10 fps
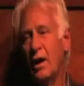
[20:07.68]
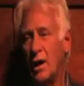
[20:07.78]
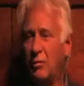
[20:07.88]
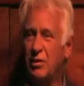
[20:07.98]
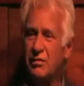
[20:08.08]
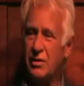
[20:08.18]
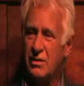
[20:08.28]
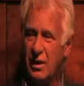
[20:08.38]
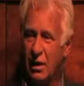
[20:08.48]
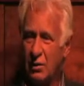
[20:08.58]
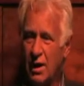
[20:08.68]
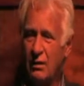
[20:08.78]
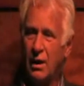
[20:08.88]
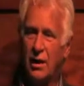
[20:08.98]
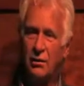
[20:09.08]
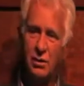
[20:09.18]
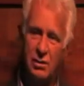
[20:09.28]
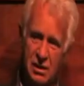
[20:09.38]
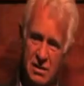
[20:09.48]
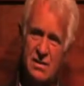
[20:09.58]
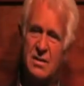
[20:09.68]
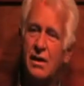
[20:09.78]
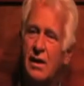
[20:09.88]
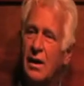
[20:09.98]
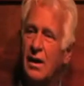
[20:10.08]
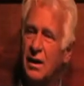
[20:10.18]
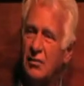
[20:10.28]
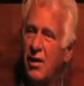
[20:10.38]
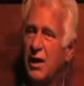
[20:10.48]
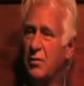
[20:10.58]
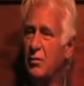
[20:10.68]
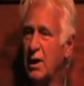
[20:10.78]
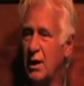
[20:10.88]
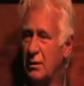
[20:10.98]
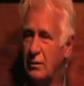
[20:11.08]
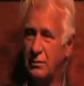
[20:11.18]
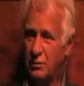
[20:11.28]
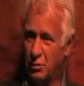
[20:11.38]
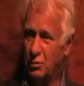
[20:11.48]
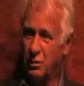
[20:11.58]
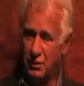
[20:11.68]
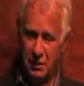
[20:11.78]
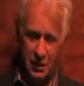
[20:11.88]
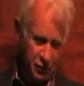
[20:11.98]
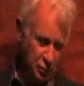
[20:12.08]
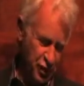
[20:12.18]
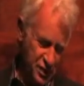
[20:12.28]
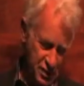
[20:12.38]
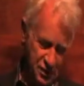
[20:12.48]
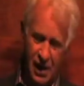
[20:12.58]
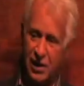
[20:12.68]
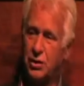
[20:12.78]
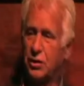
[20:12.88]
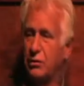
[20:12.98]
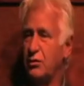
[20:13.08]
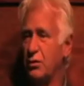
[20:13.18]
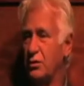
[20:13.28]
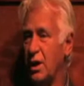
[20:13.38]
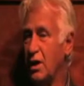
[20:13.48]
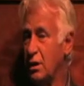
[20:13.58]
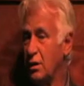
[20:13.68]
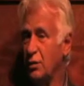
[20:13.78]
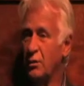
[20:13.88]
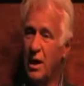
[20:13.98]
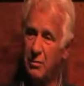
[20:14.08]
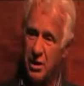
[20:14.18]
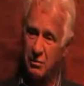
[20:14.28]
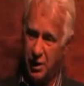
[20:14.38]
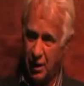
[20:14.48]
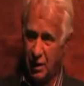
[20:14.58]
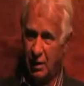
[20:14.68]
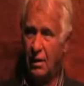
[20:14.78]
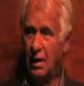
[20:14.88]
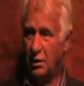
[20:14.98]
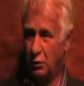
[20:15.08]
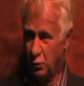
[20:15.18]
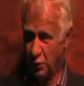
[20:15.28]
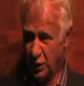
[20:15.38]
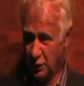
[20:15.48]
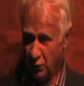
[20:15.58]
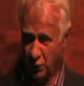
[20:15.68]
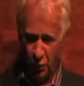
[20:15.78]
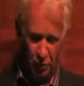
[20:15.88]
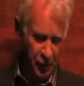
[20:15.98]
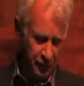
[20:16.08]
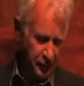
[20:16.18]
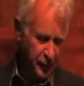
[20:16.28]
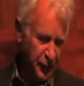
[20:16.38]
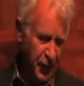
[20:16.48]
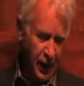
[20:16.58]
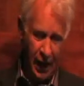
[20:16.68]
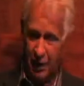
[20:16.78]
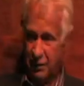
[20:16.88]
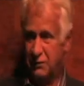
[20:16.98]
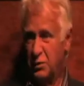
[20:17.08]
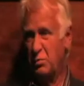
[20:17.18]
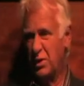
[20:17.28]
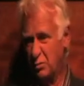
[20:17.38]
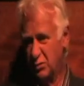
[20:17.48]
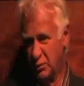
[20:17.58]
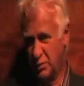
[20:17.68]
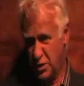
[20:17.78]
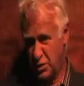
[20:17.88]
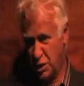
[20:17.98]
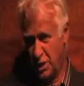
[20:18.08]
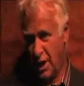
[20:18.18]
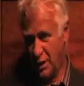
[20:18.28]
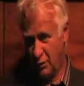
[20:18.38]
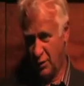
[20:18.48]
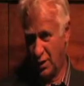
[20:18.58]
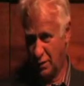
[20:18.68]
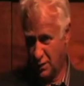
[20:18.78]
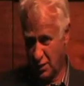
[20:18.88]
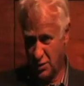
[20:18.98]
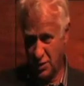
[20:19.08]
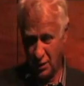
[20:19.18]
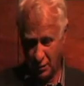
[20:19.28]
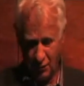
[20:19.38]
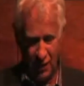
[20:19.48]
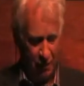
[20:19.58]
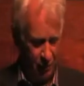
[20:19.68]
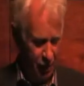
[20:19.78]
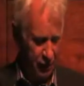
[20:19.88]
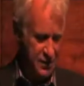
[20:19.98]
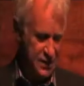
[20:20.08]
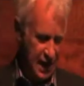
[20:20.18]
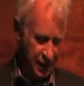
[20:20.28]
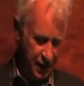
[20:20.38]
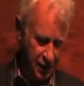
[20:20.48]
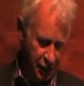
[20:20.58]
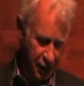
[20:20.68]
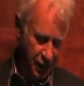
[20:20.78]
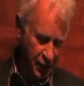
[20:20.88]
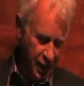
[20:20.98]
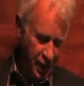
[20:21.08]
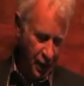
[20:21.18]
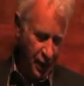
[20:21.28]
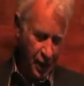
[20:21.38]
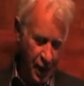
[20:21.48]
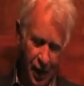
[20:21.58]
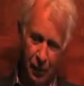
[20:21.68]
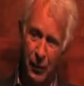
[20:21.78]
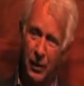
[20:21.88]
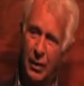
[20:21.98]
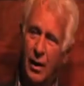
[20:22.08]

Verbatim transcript: A couple of years ago, Caroline Lucas invited me to give a presentation to the EU MEP Green Group. And a few people from DG Agri and DG Environment sat in on it. Um,